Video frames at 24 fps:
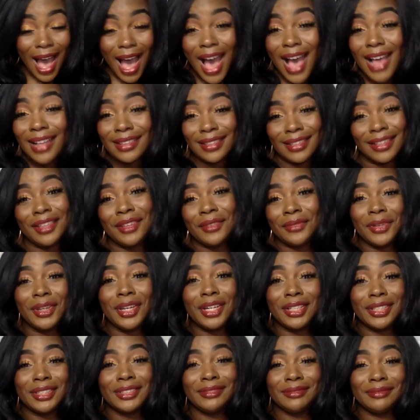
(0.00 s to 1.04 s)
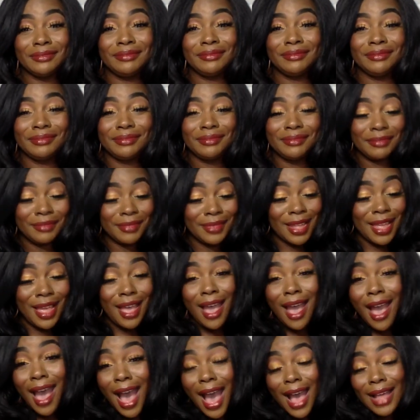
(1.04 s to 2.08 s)
I love her.
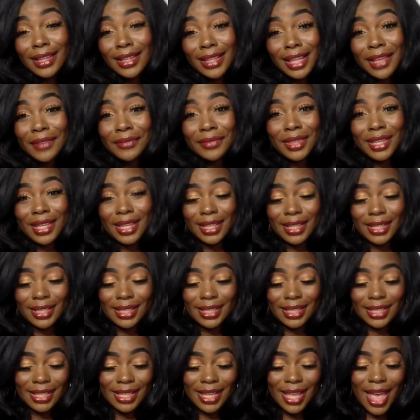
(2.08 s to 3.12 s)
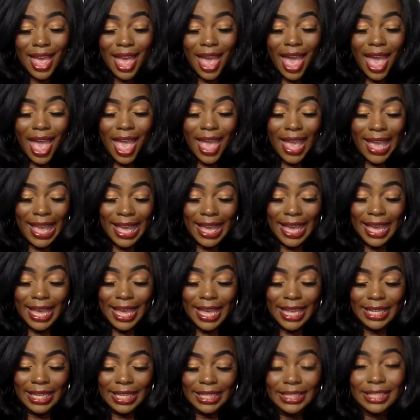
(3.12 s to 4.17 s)
I love this.
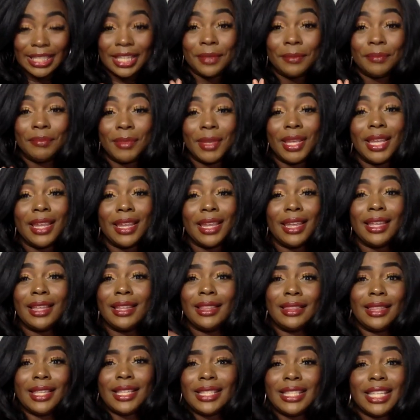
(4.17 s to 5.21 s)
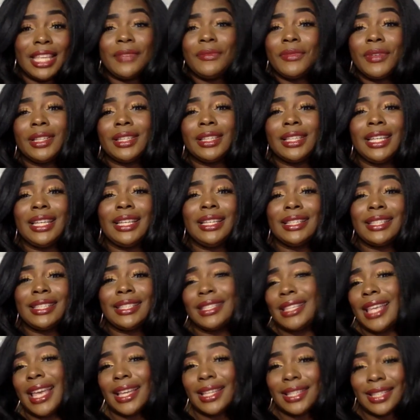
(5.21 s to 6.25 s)
And to me, this even leans
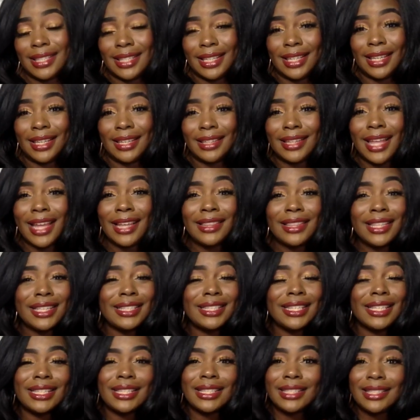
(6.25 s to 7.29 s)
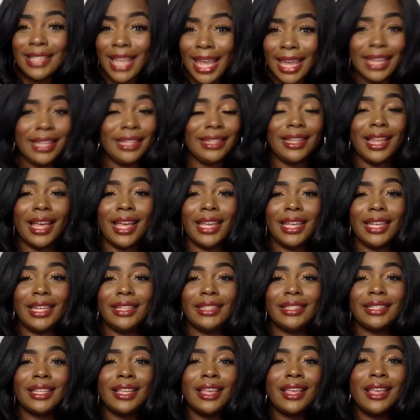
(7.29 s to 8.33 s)
sexy. Like this is date
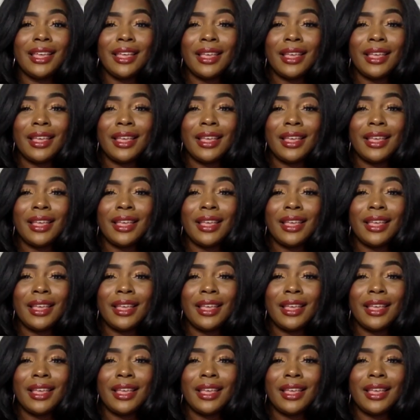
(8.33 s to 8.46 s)
night